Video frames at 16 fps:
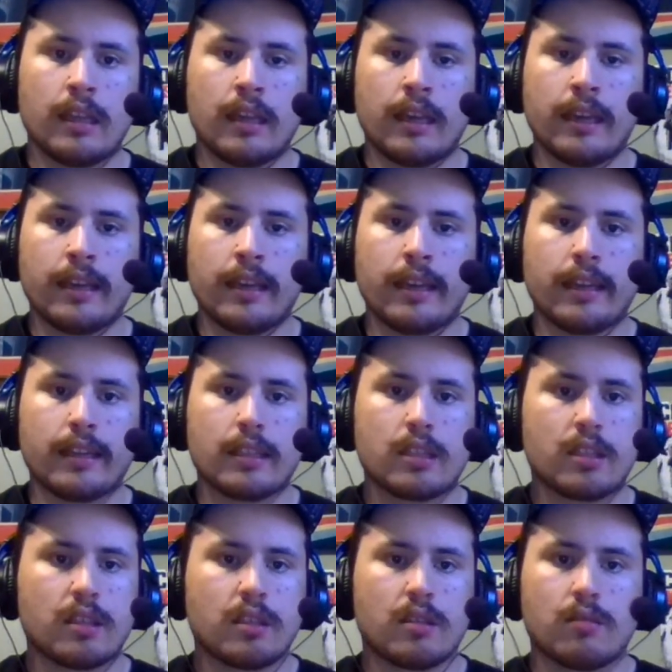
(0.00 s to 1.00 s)
And
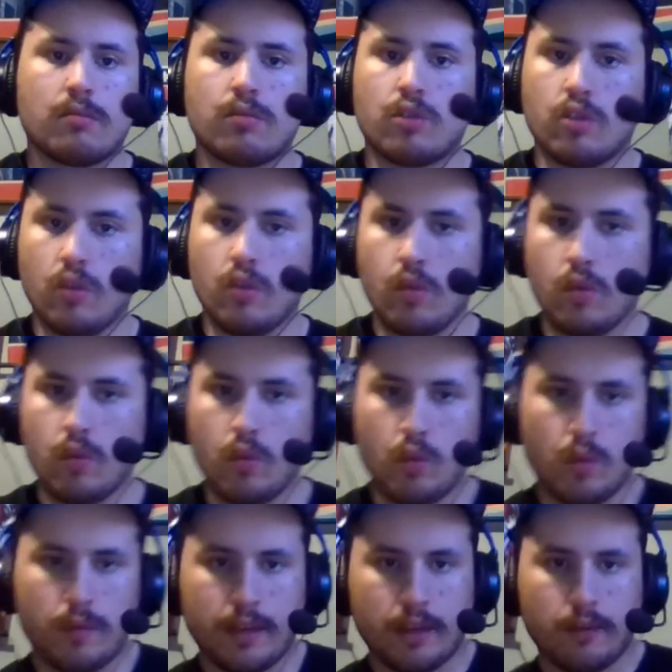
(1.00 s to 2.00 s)
it's so
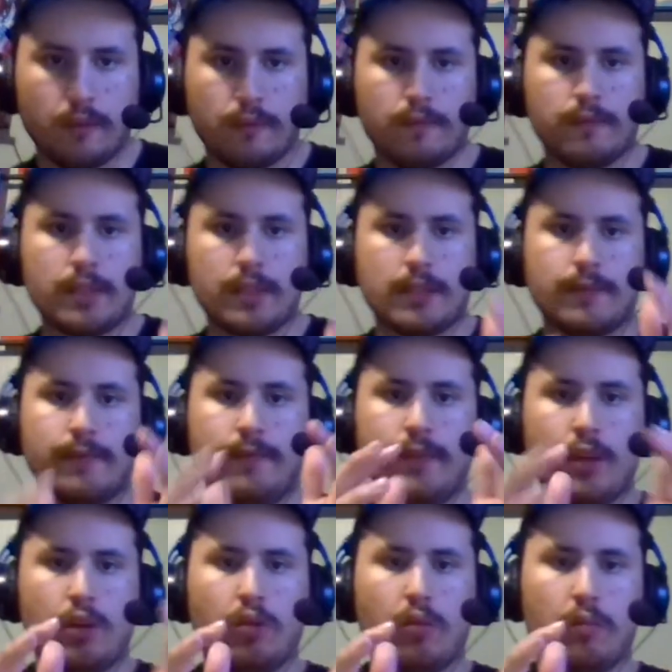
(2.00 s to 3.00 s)
cool how this
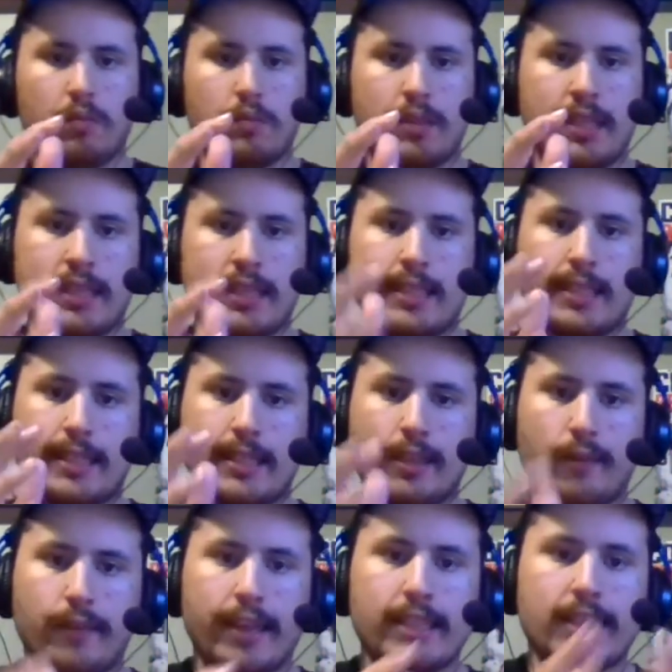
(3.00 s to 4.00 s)
film takes
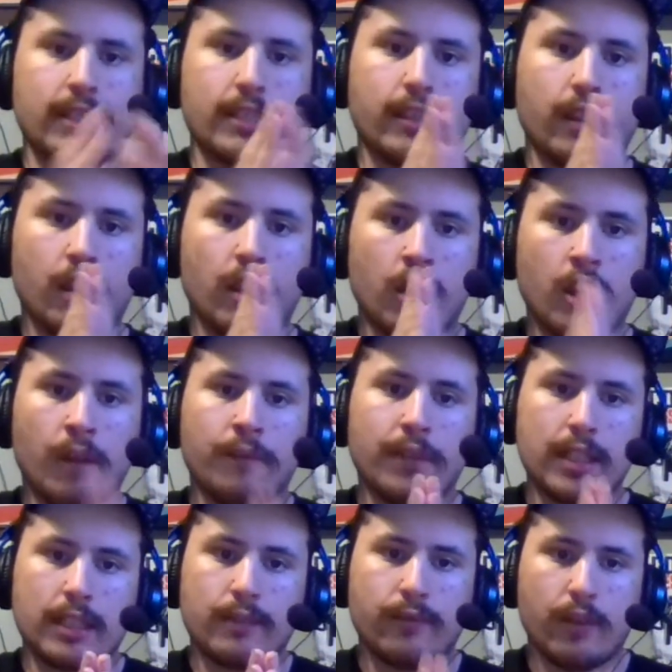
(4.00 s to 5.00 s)
itself. I just love
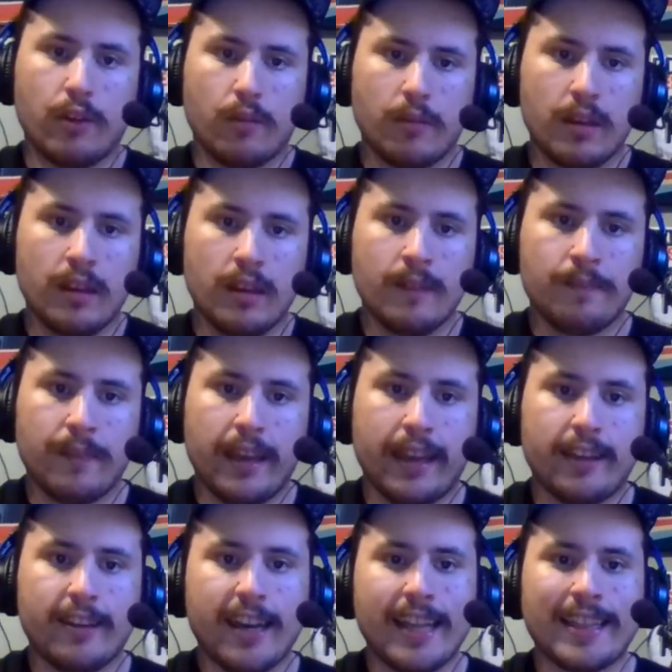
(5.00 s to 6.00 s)
this film. And
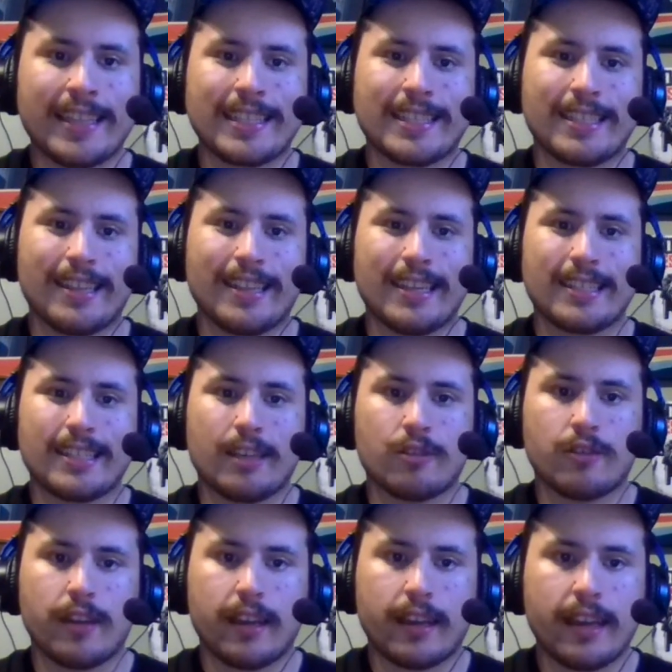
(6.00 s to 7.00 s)
you gotta listen to that
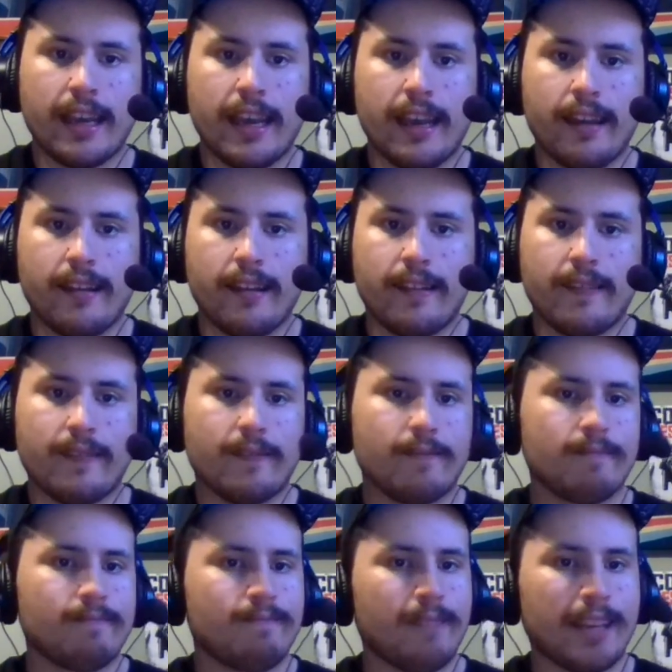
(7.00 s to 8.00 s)
soundtrack.
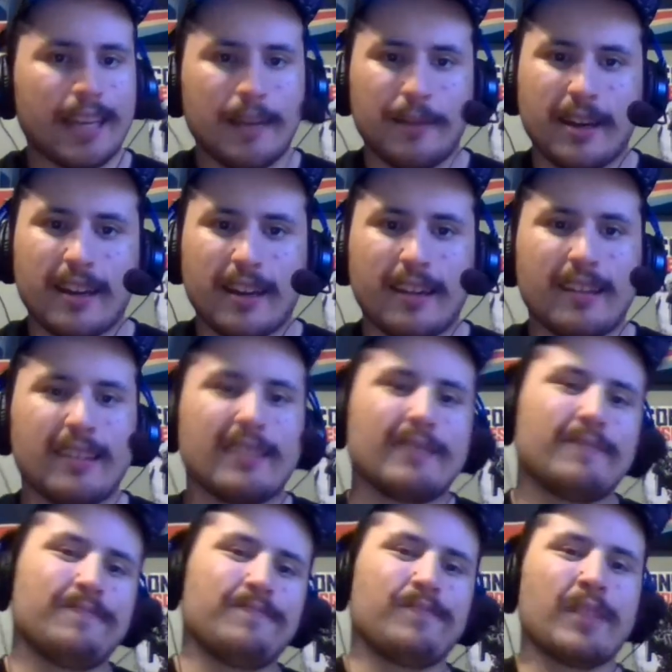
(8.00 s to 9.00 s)
Like, come on.
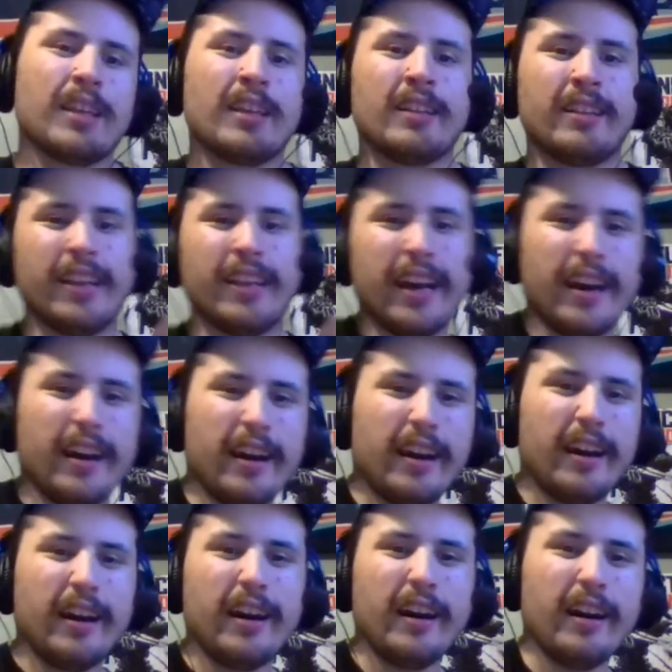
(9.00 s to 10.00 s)

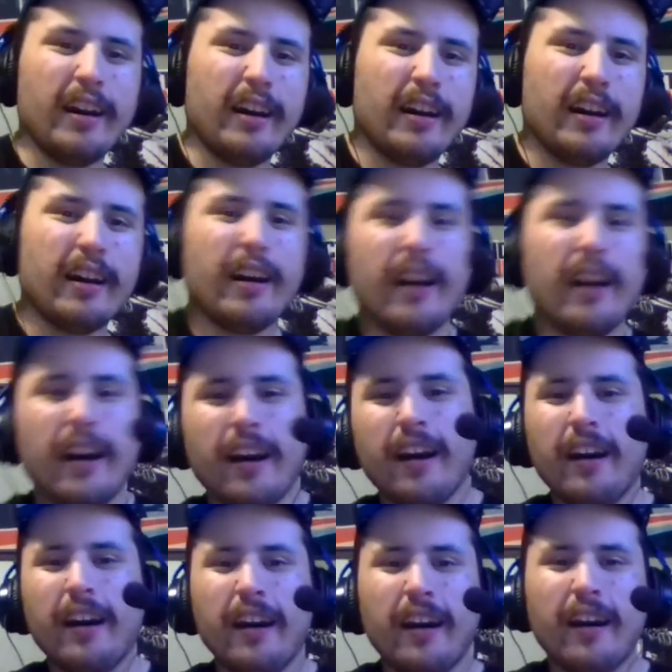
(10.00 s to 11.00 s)

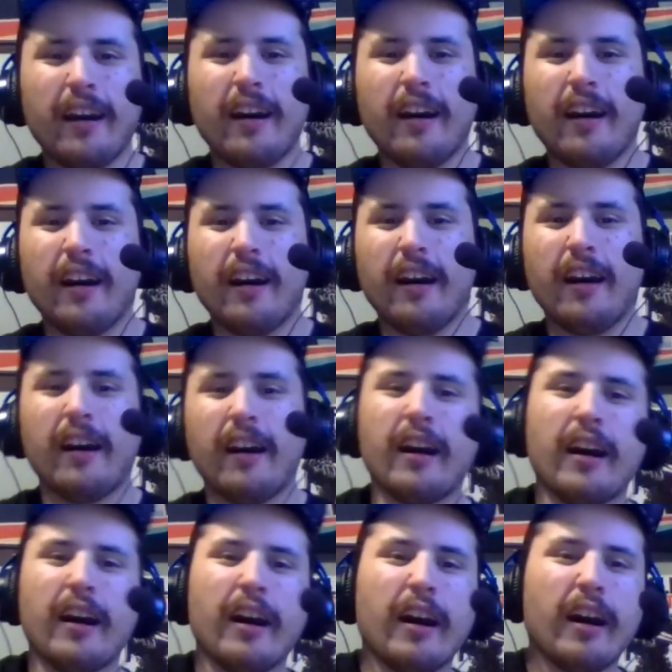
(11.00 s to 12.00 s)

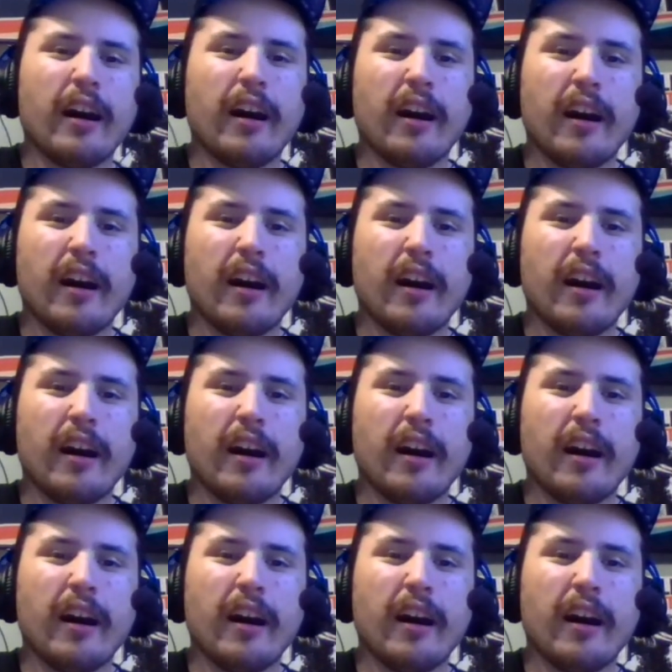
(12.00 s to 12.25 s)
No.